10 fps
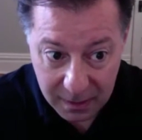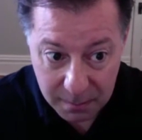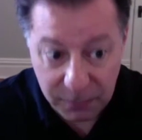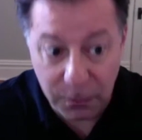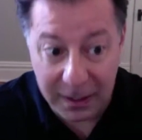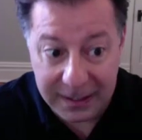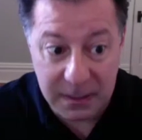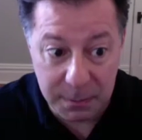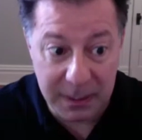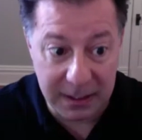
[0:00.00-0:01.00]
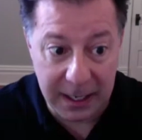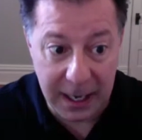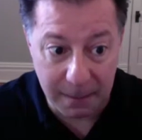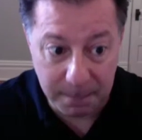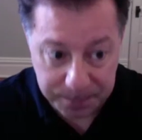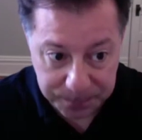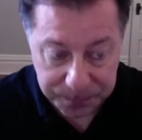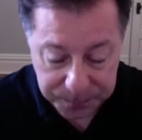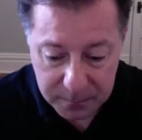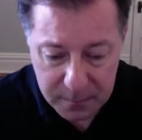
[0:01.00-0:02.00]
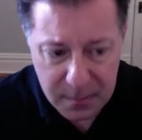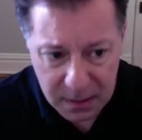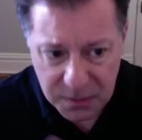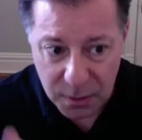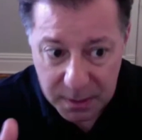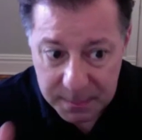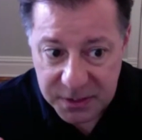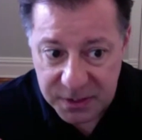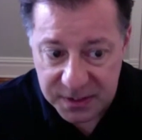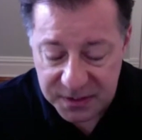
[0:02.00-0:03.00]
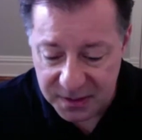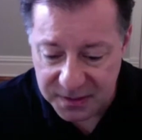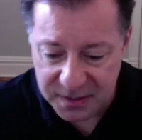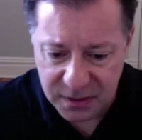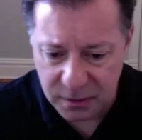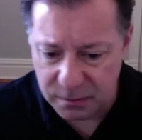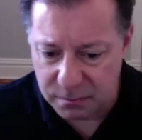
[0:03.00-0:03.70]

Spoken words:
before I need to be in a cab. So I mentioned this. I said, you know,